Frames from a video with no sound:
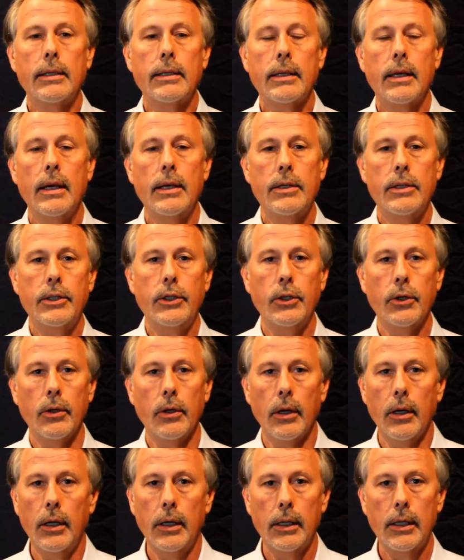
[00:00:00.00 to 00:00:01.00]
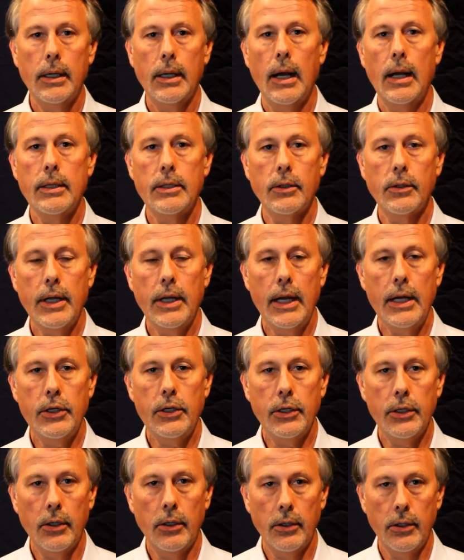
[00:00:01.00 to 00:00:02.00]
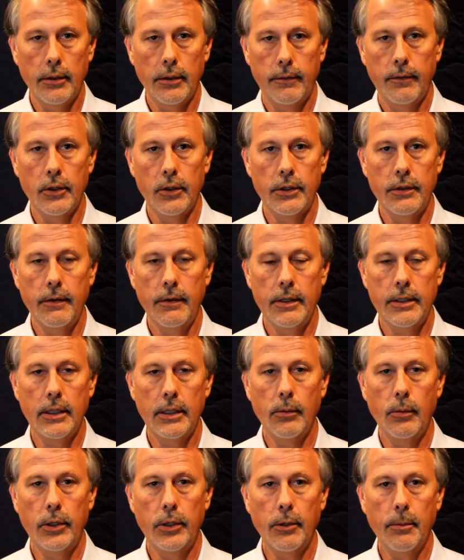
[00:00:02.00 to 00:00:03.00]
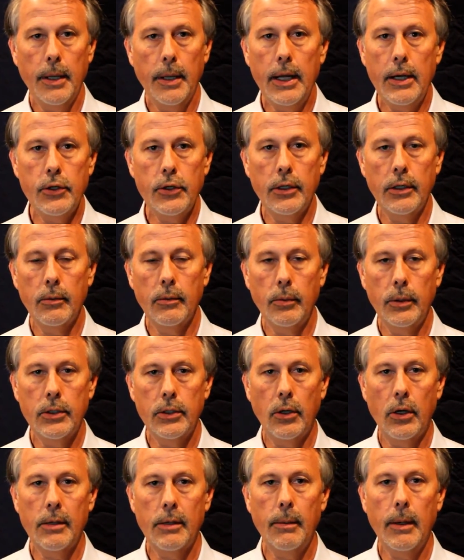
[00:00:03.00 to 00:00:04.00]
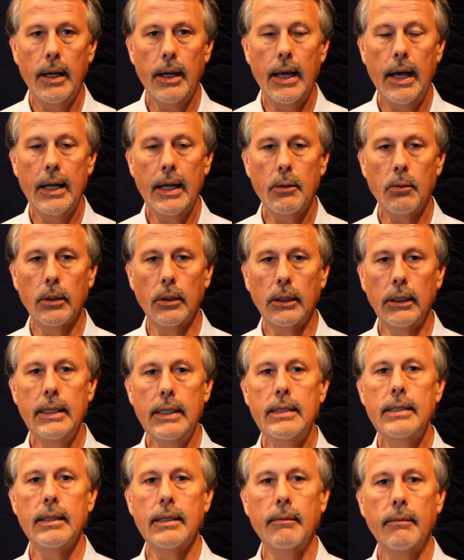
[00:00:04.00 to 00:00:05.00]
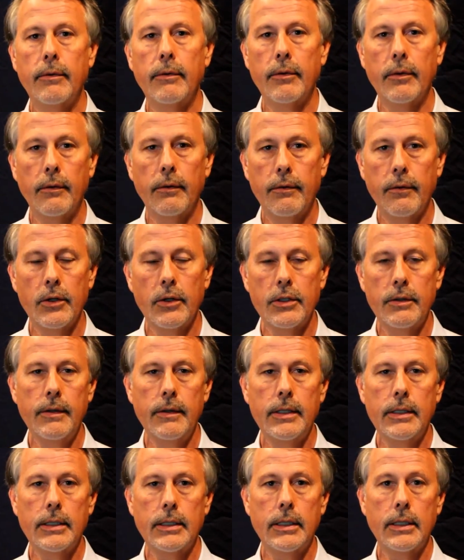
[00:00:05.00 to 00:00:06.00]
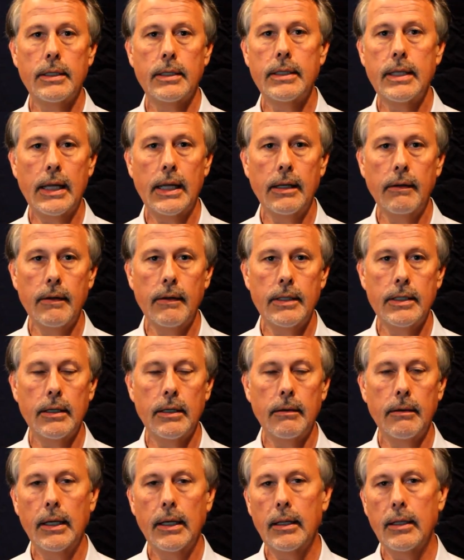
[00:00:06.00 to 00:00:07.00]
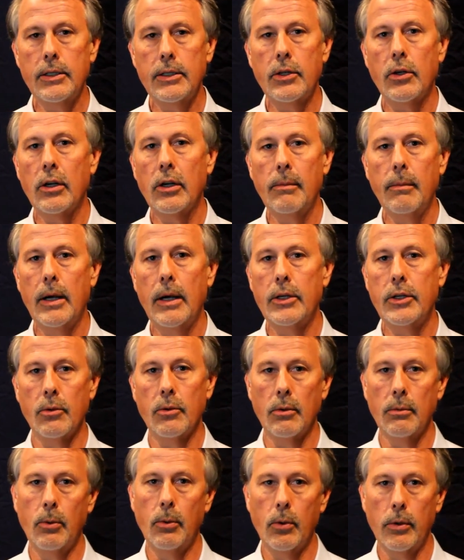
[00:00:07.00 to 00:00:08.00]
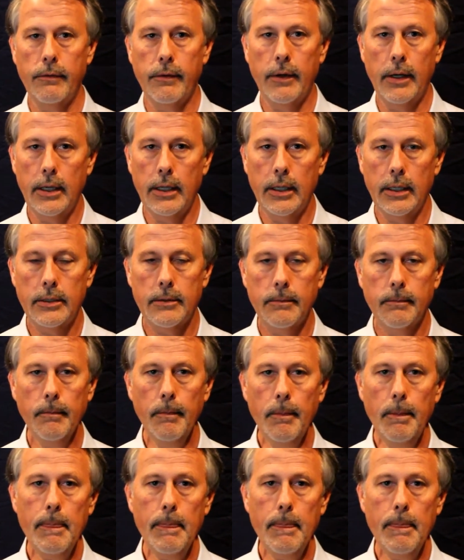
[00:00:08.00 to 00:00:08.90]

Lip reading: discussed your consultation on the first visit with your patient, and we talked about how to release them from the first visit to the second visit. Now let's talk about your report of findings.